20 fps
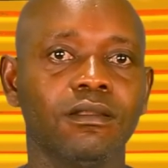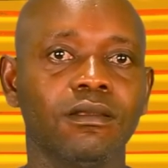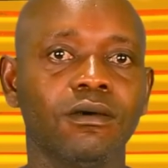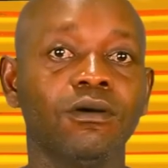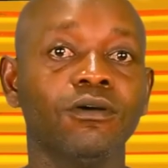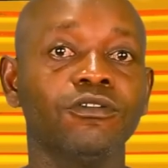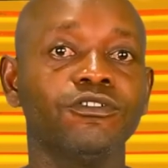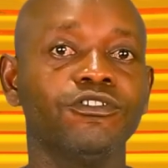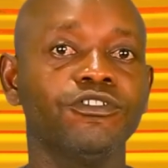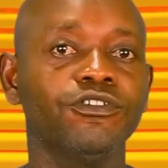
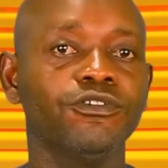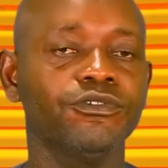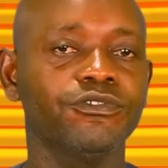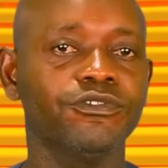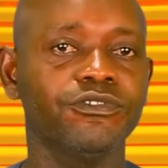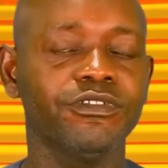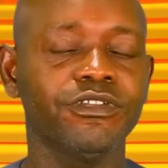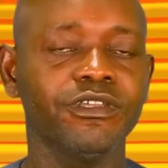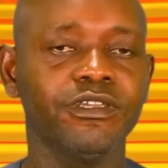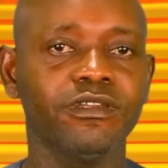on
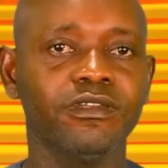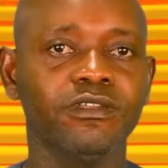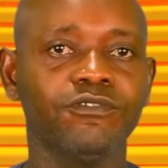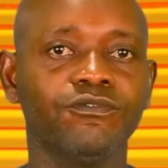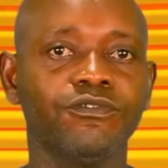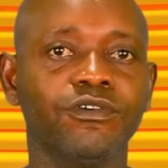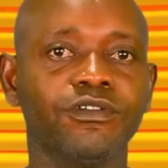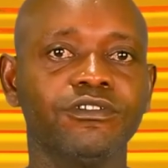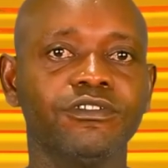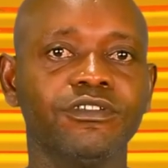Tuesday, the
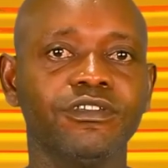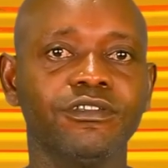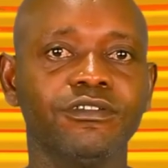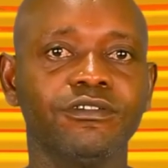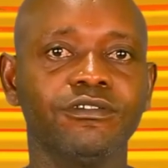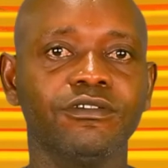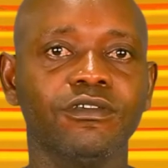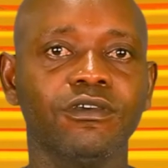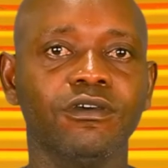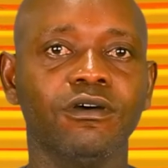
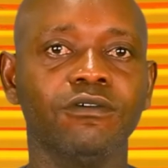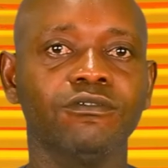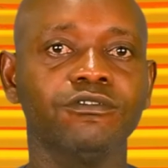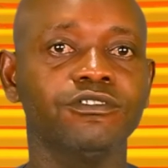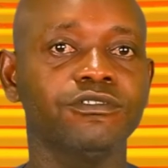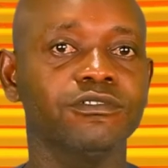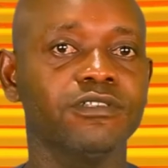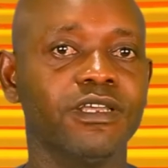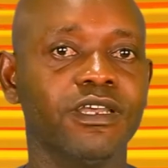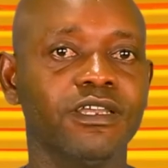14th of
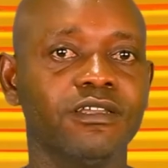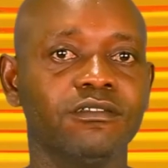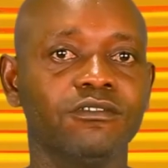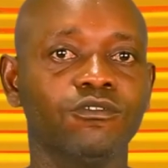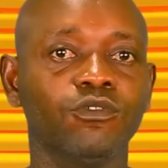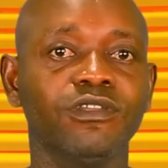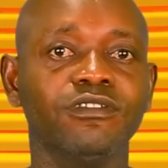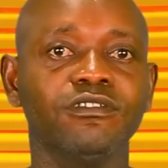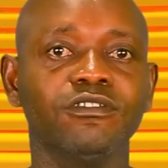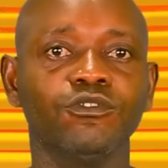July
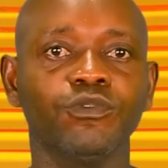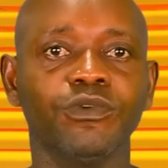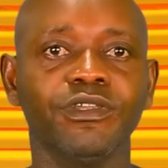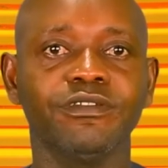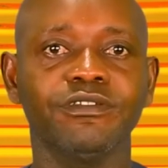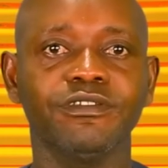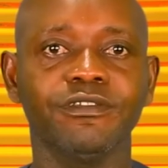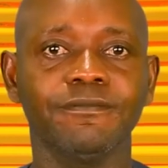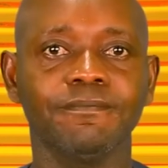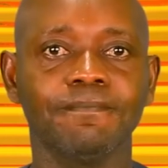
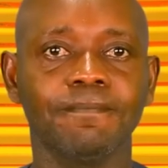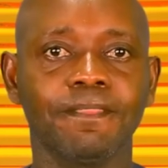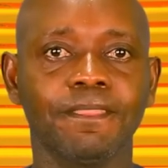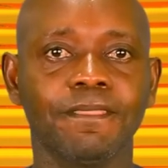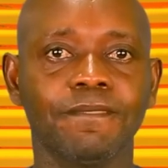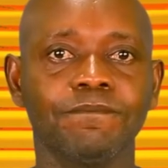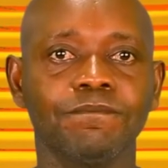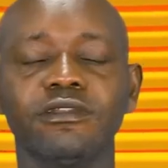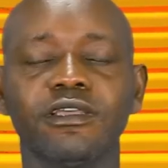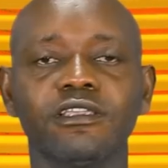2020.
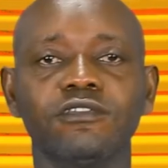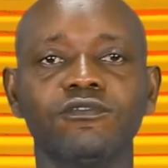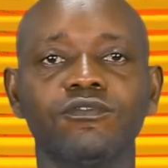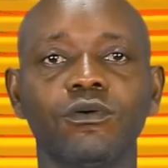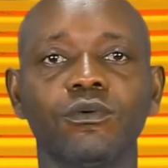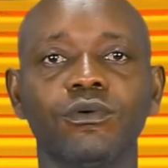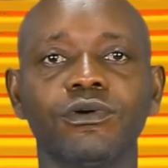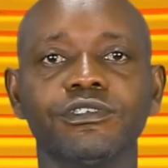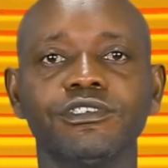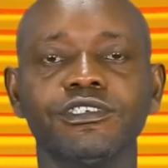Thanks
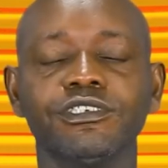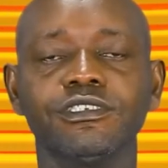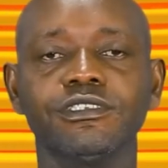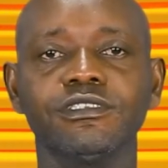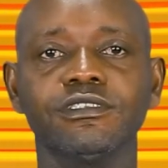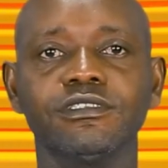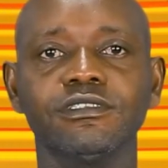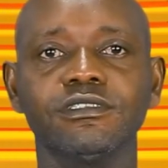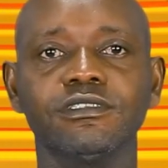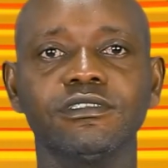for watching.